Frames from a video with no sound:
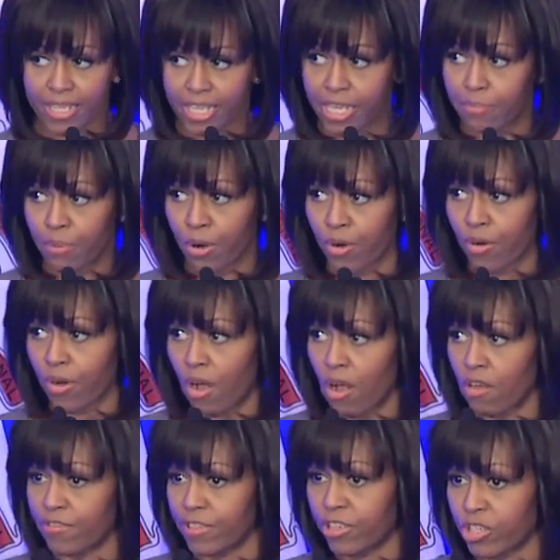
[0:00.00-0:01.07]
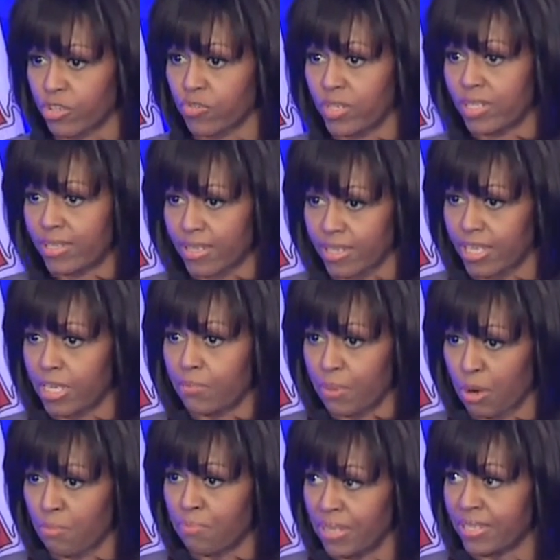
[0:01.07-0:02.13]
keep her off the streets and keep
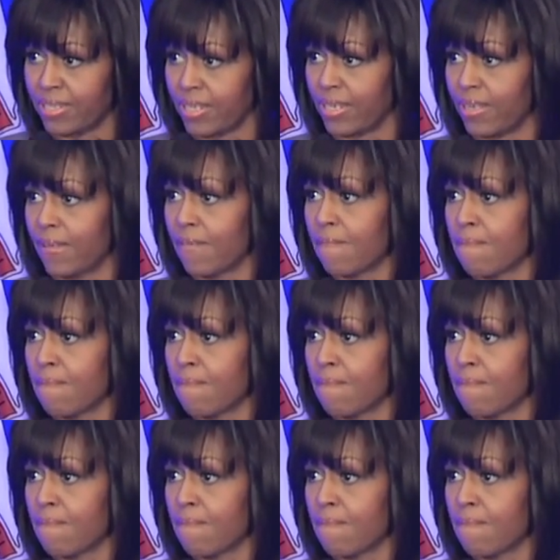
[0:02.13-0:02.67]
her busy.